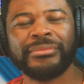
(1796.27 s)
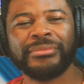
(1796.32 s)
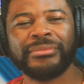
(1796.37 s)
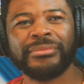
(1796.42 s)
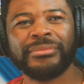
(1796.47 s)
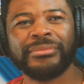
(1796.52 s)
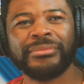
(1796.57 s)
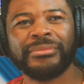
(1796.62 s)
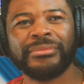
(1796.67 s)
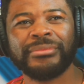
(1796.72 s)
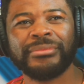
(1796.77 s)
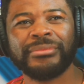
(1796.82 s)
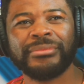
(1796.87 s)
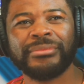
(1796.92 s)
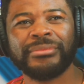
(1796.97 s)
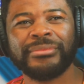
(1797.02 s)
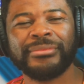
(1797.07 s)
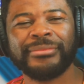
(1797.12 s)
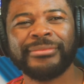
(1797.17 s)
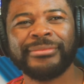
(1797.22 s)

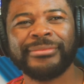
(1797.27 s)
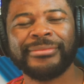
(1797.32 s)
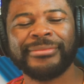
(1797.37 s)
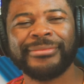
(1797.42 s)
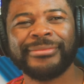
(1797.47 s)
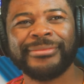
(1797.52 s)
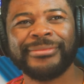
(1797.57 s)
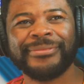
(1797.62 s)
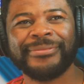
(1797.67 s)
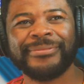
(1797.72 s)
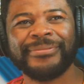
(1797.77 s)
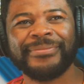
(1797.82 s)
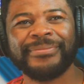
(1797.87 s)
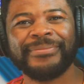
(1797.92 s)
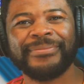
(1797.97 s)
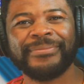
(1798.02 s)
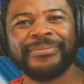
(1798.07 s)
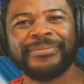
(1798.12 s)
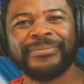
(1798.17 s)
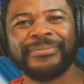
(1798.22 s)

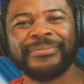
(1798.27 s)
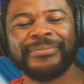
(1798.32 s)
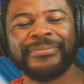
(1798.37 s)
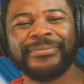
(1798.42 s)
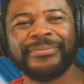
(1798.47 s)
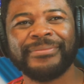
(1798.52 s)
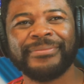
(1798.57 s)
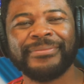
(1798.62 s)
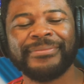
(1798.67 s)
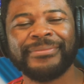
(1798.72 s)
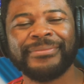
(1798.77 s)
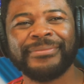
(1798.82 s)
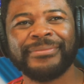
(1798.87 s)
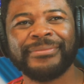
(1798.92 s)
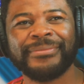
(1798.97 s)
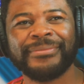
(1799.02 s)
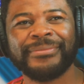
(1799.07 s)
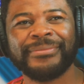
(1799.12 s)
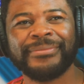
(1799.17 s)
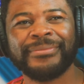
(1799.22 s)

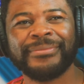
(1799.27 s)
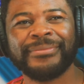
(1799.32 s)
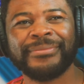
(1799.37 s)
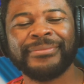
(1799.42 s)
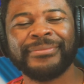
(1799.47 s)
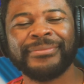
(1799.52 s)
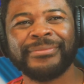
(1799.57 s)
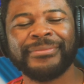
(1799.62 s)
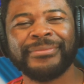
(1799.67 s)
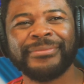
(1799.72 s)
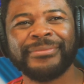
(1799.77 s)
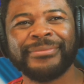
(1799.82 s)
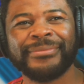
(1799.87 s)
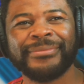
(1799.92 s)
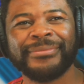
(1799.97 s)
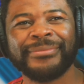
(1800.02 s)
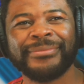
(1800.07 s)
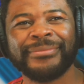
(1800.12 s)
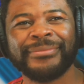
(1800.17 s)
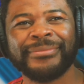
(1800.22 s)

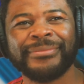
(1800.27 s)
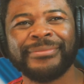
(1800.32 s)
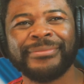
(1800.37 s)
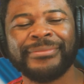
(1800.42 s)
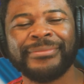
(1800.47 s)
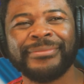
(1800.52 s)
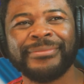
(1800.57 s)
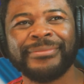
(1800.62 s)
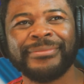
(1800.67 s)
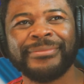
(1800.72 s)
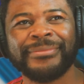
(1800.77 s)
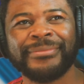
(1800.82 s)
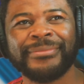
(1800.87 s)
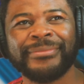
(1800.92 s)
(not speaking)